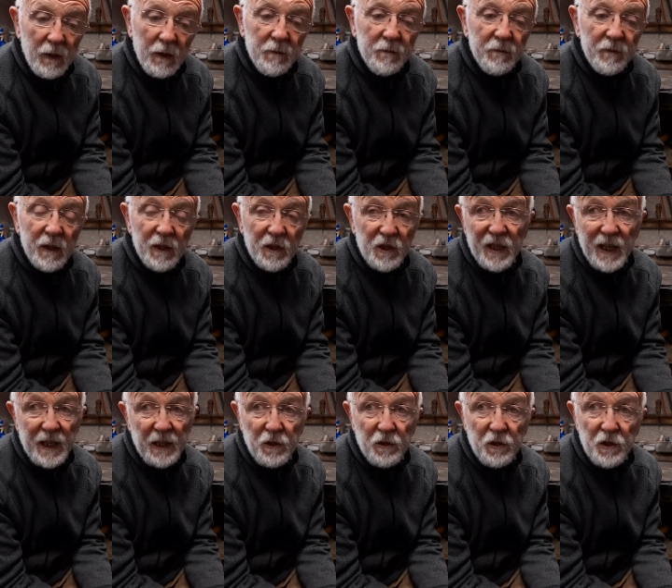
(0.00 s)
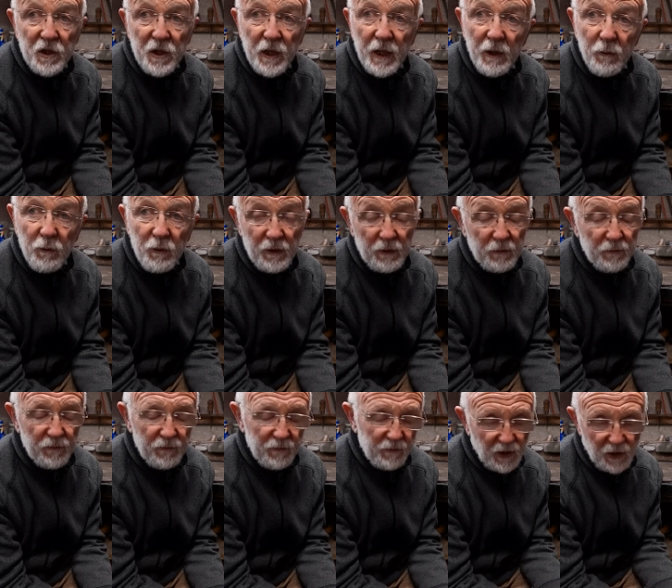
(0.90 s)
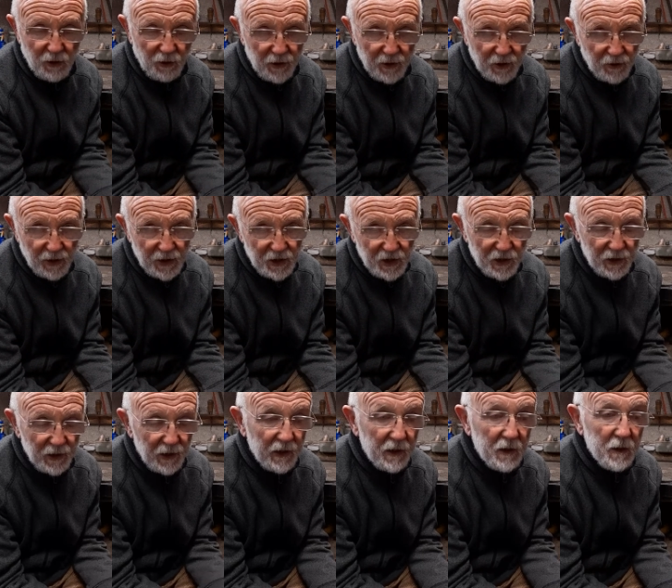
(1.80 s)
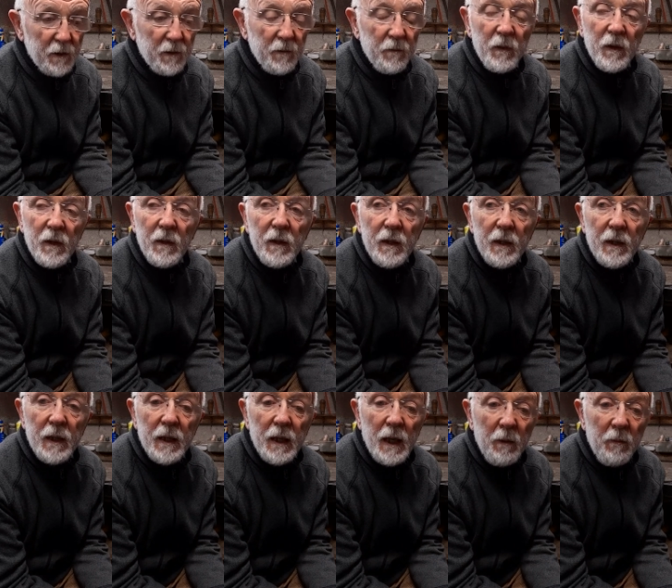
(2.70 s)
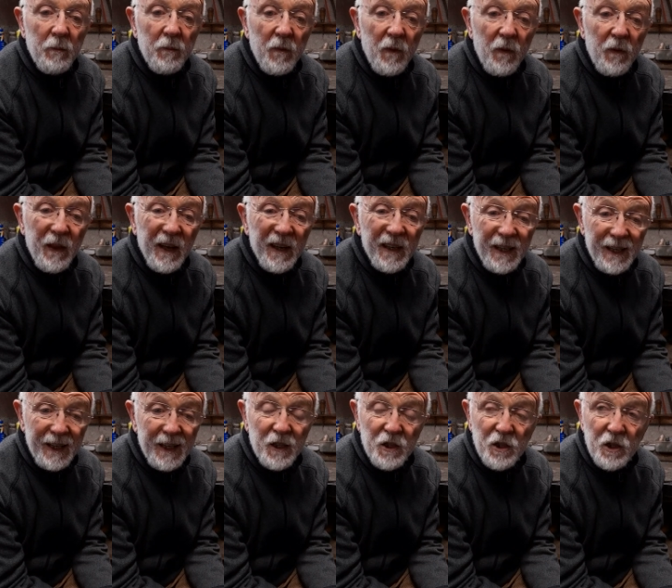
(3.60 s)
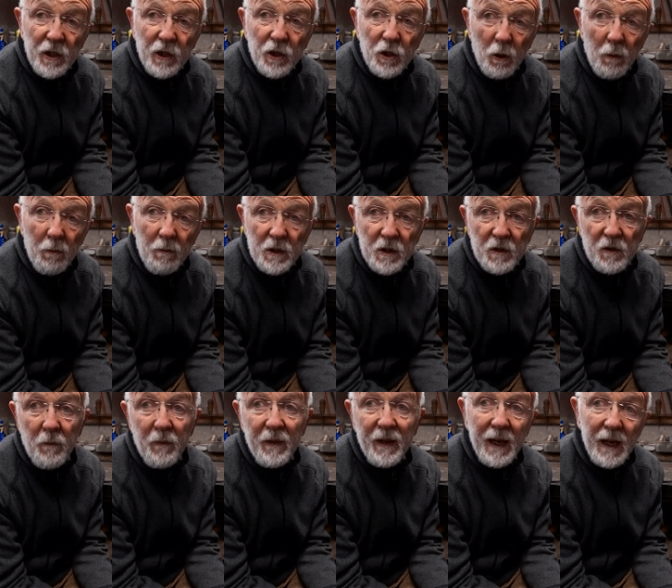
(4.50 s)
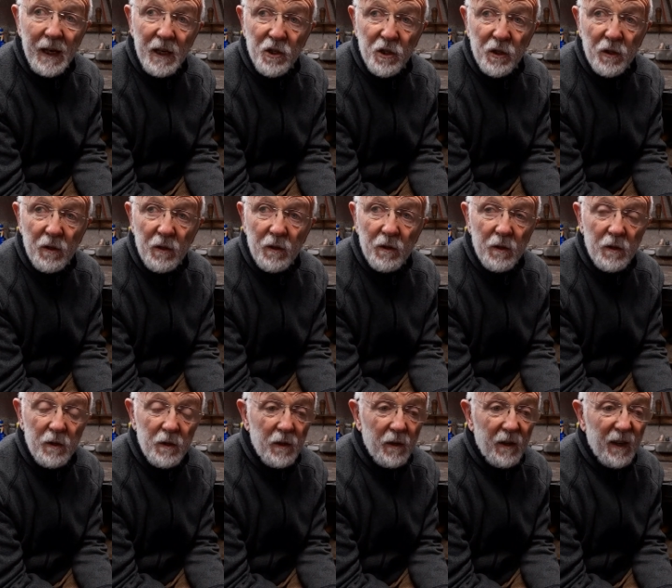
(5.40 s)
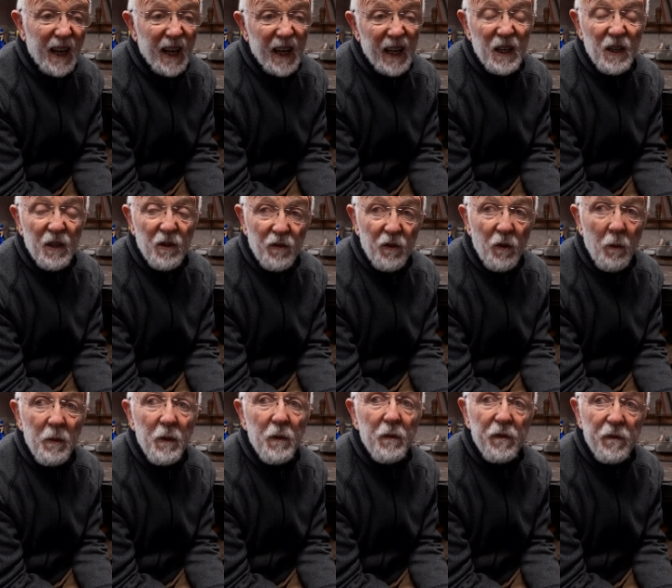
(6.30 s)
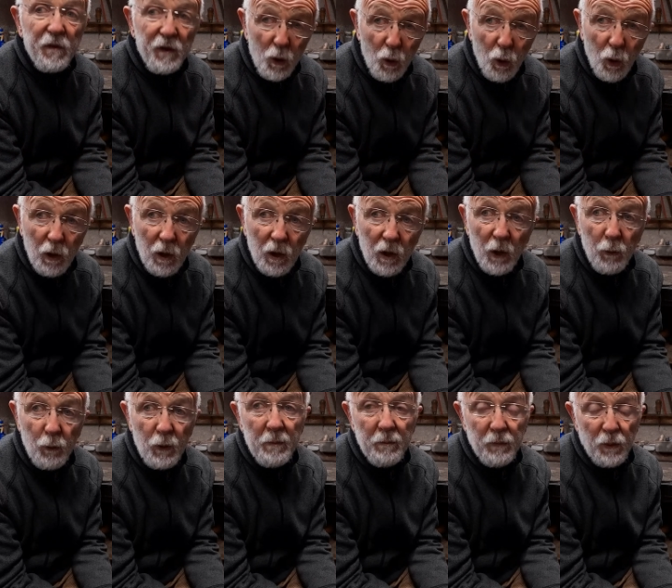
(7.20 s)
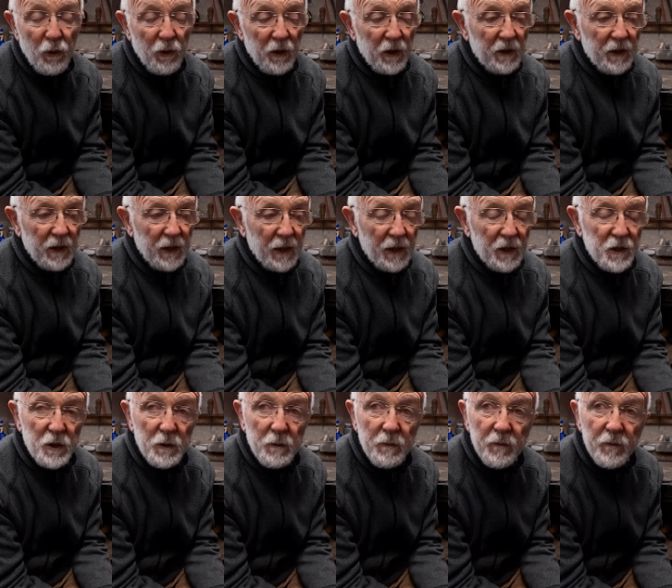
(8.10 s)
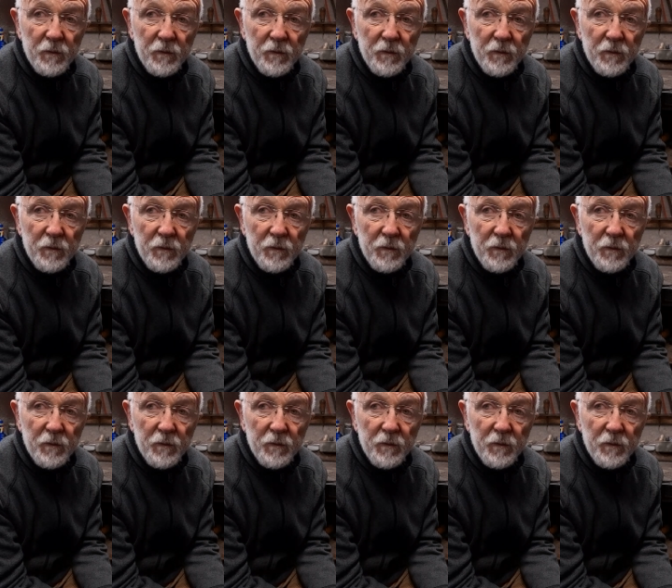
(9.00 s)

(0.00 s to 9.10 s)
a tractor, say, with a gardener engine in it, um, that energy comes from the engine and from the fuel that we burn in the engine.